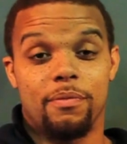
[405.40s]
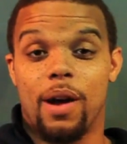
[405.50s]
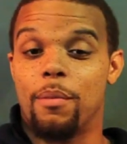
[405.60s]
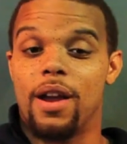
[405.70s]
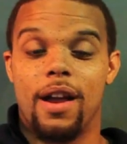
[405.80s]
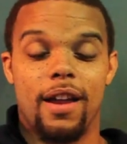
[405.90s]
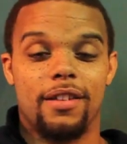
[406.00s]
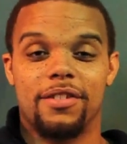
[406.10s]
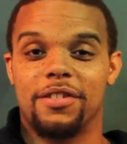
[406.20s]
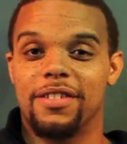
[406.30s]
My bad.
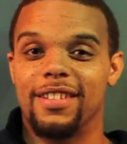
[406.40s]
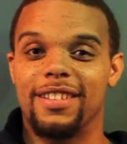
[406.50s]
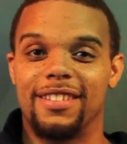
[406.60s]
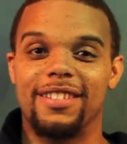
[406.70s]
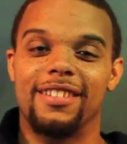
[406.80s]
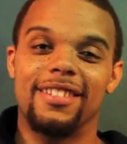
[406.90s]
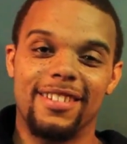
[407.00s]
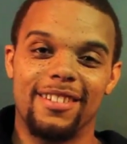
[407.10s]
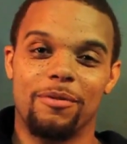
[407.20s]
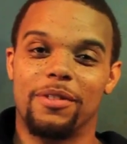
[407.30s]

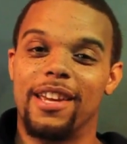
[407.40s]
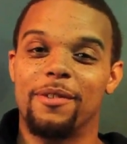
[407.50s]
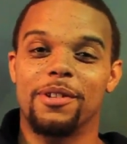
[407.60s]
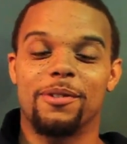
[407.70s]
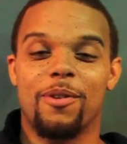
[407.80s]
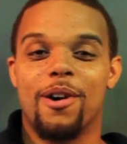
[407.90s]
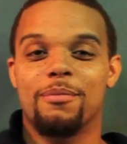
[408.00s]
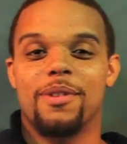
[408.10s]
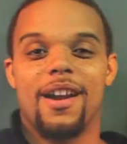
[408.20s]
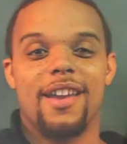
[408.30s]
Think with the wrong
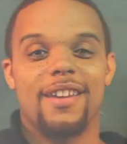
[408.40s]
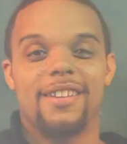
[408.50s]
brain.